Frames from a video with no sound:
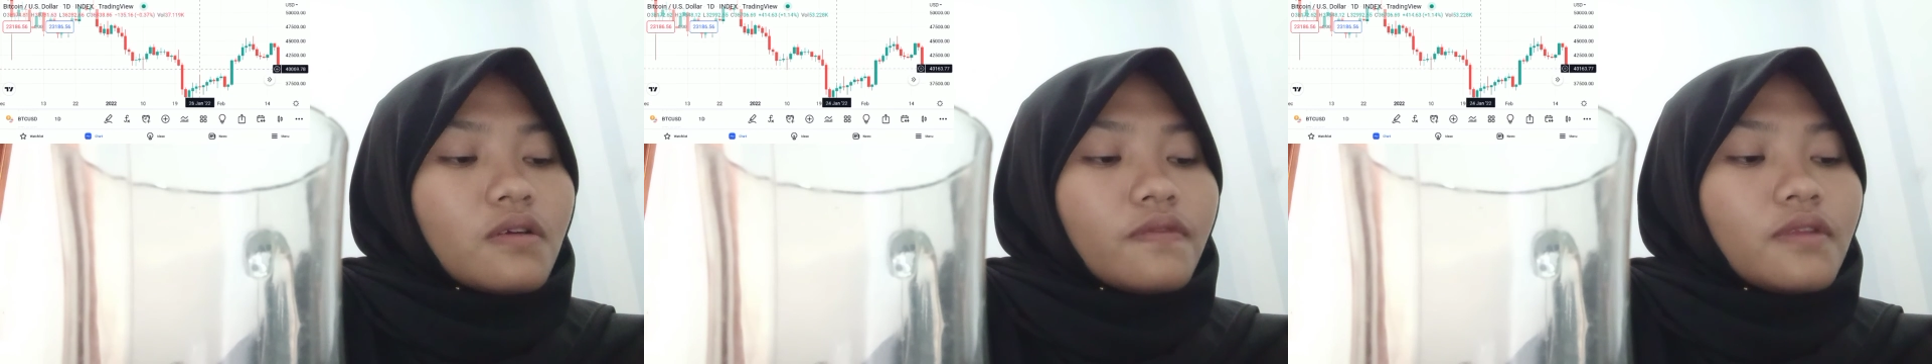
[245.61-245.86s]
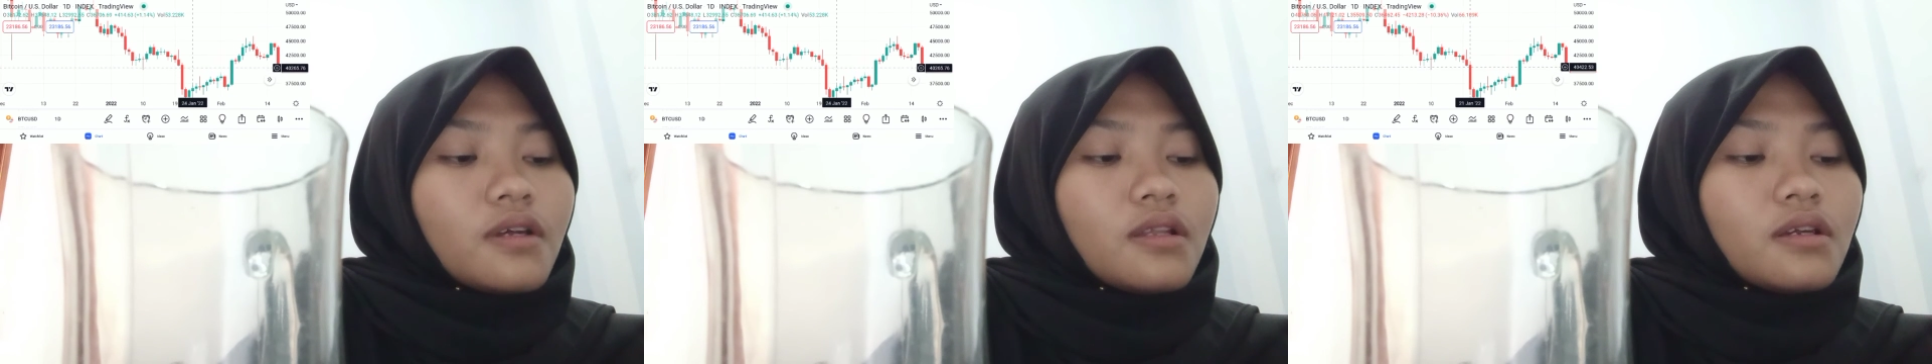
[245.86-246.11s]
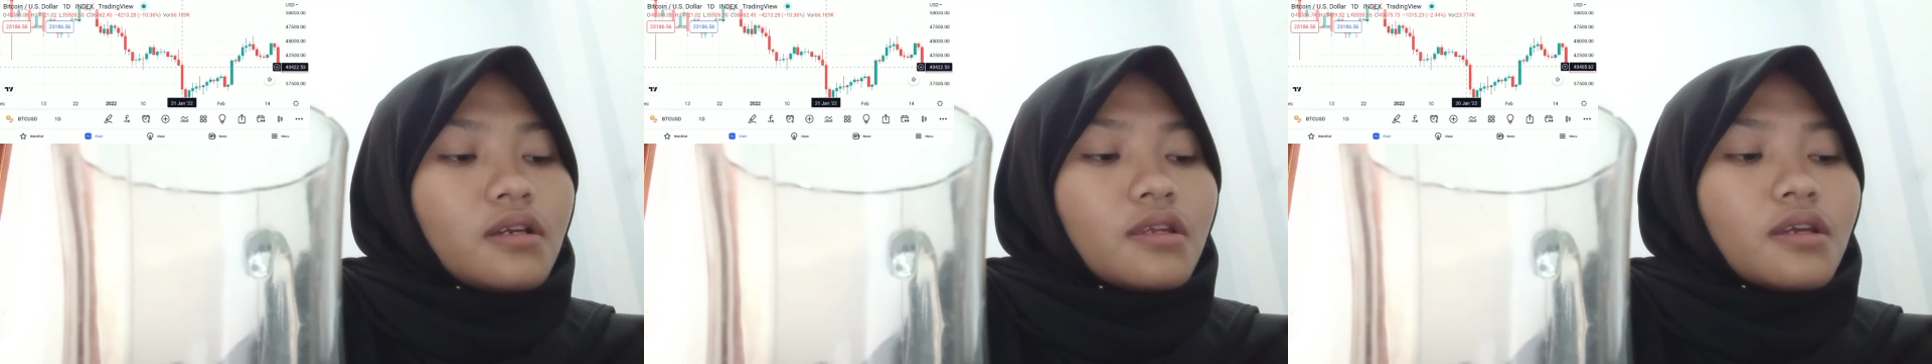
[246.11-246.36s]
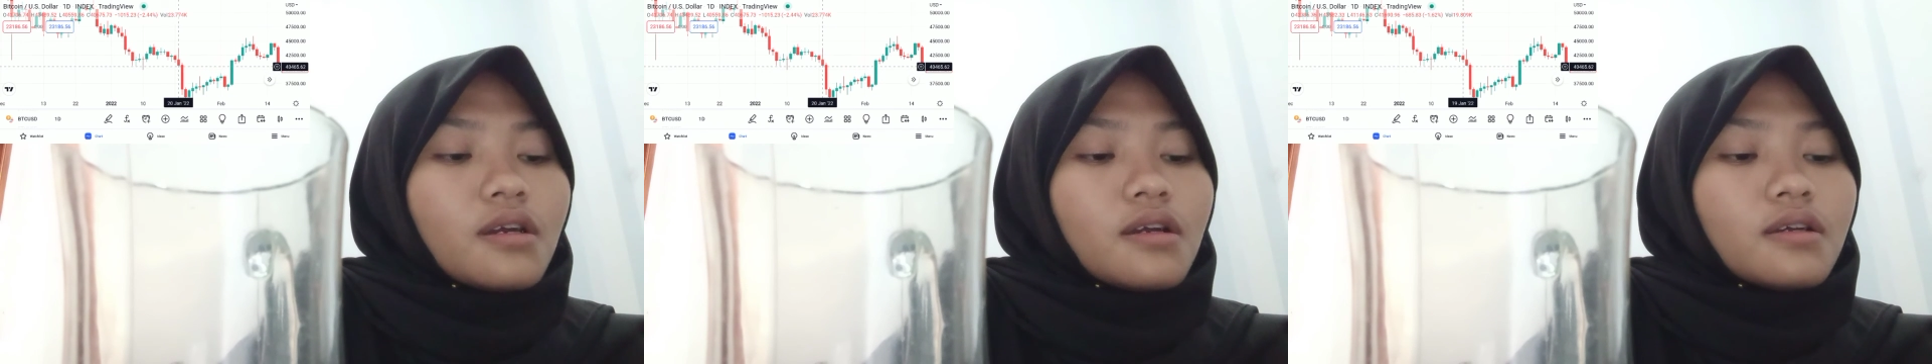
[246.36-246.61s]
of
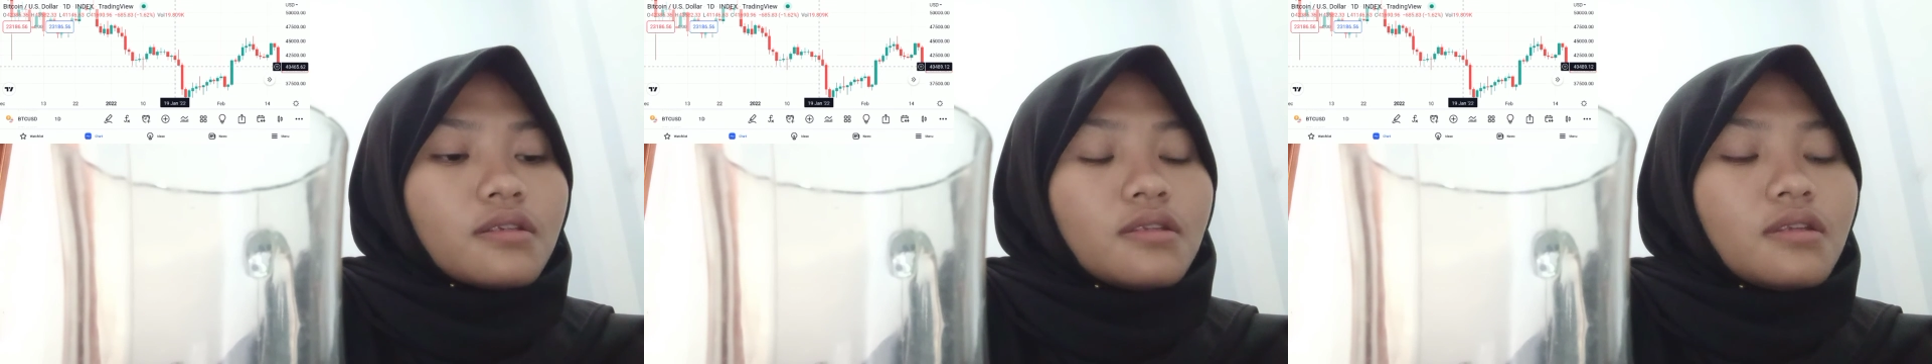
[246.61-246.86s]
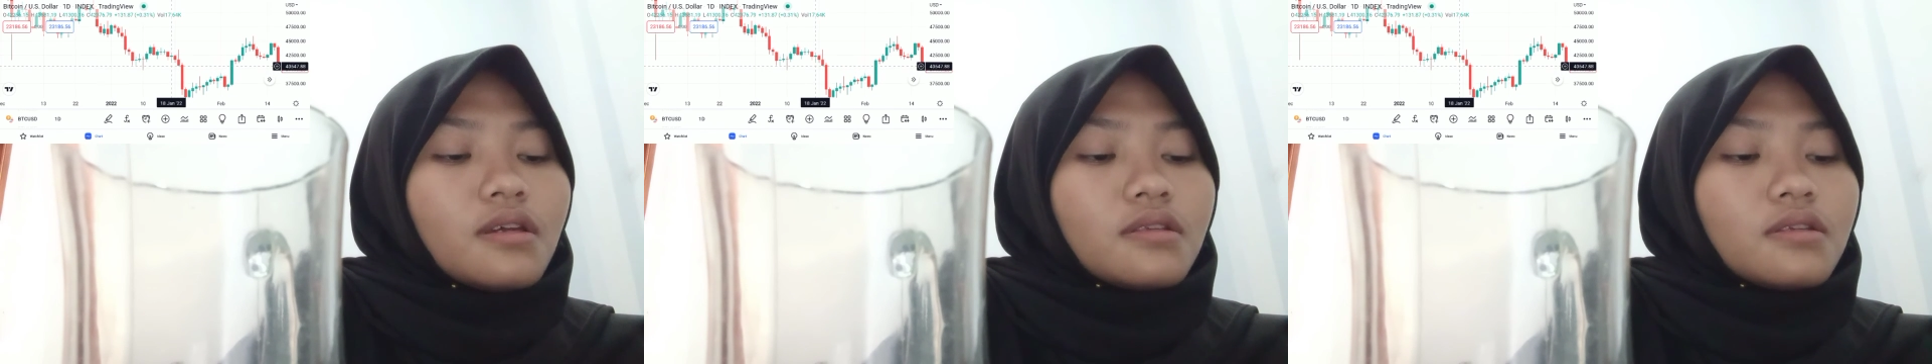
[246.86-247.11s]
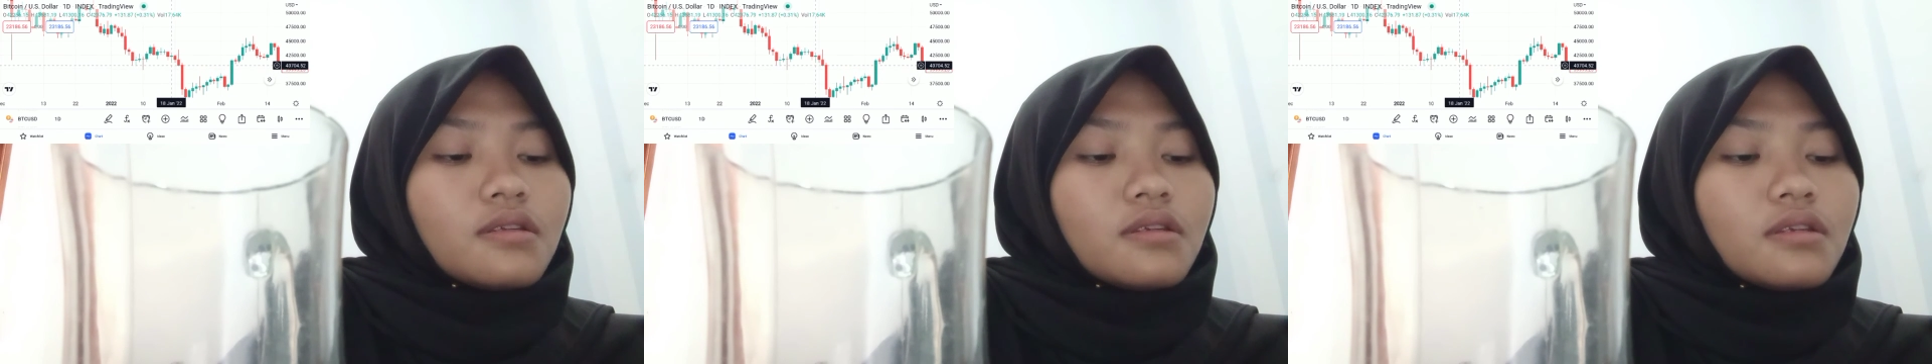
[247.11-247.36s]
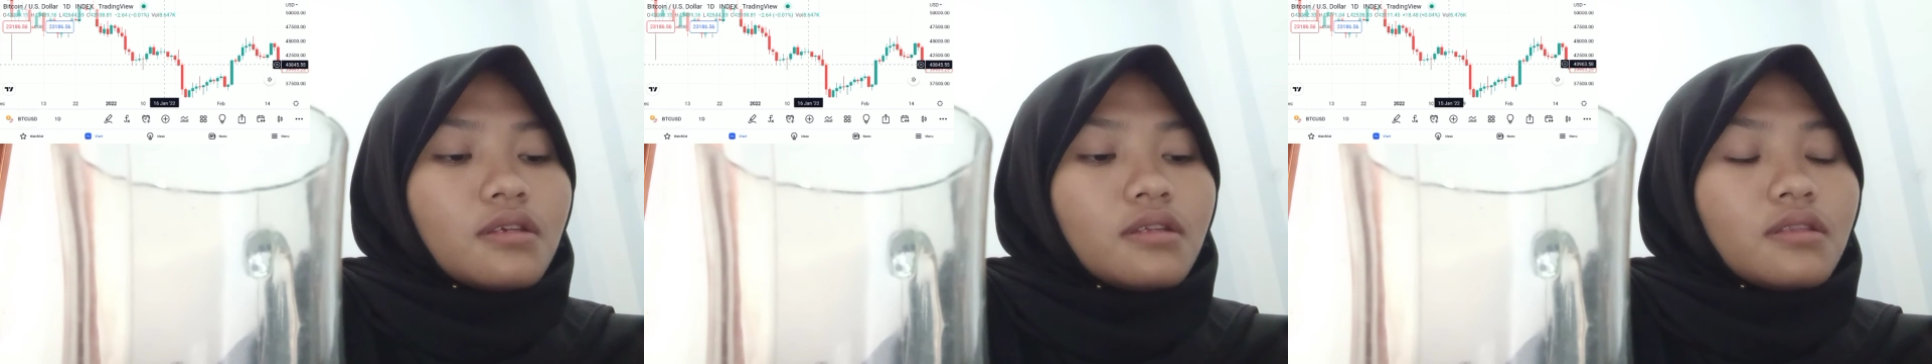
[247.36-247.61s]
Dalonia has this
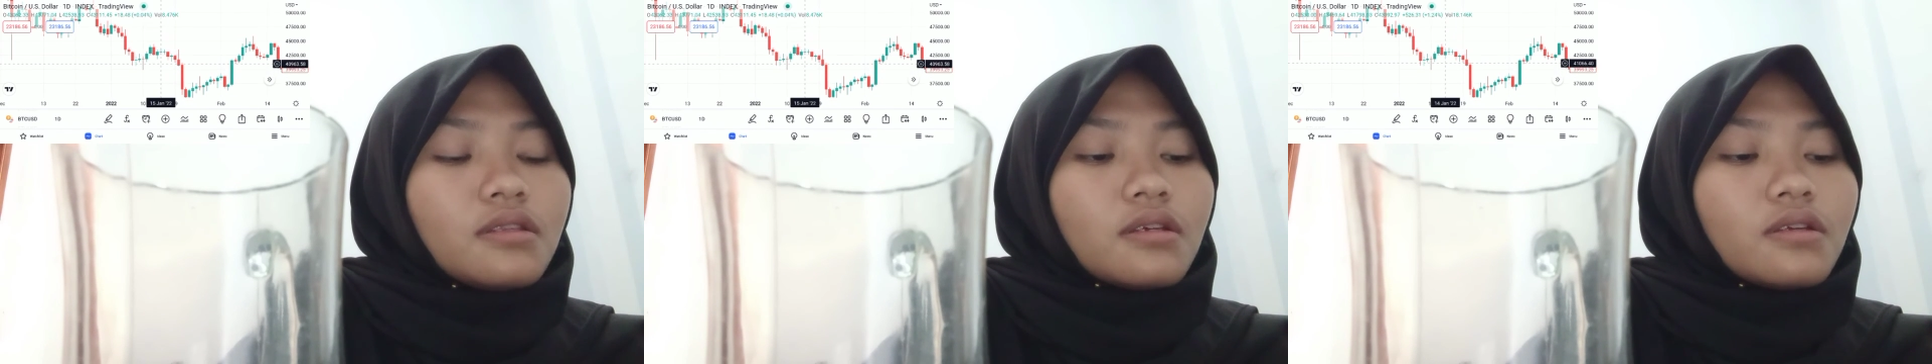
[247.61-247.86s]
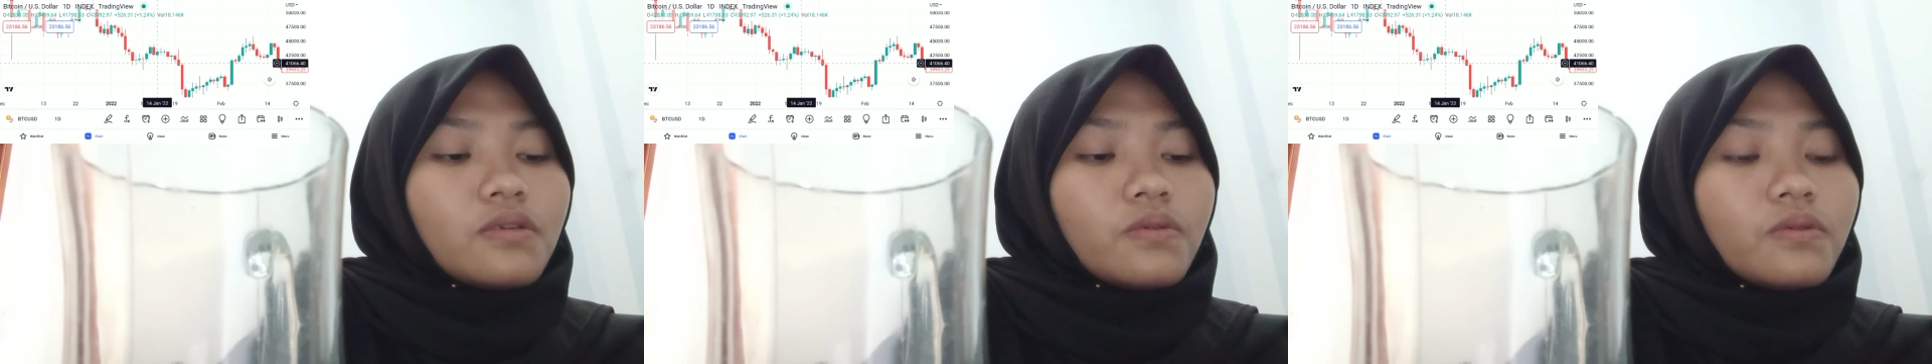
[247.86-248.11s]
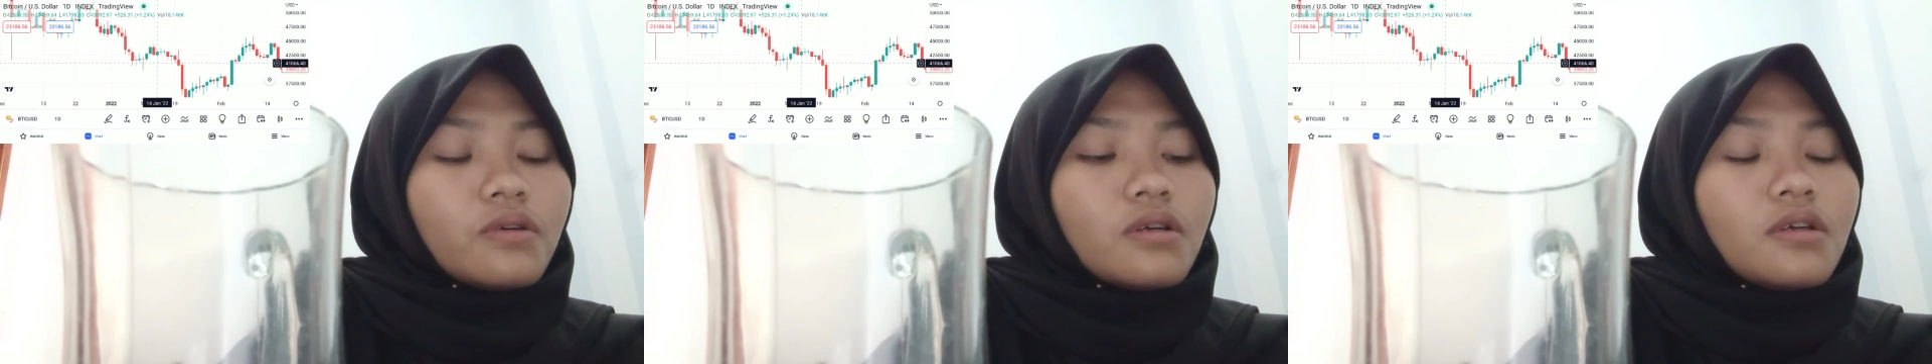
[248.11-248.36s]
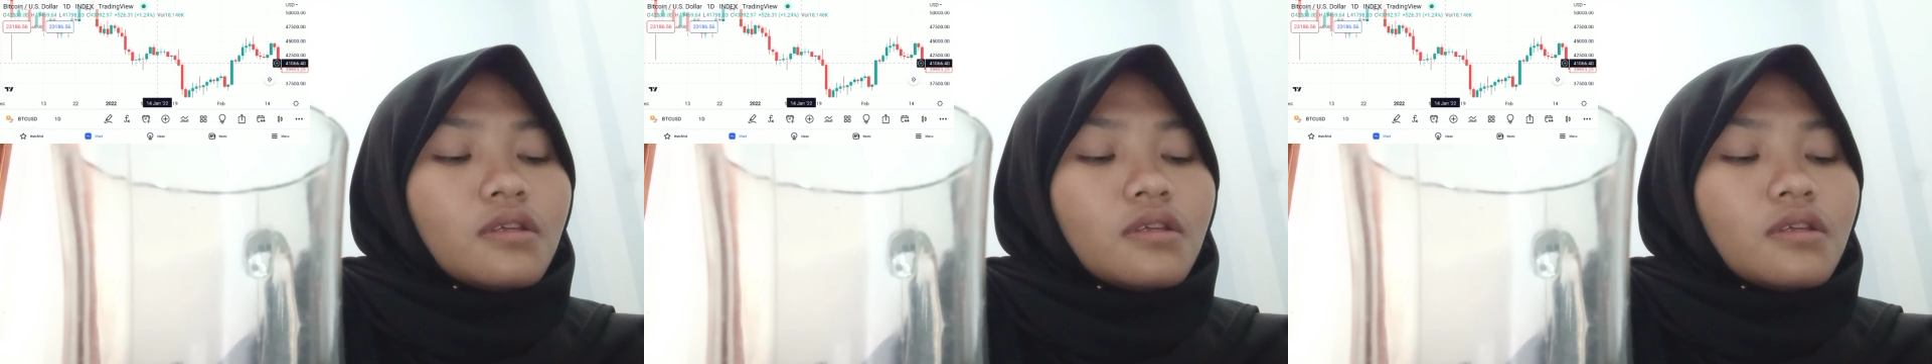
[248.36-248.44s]
Nintendo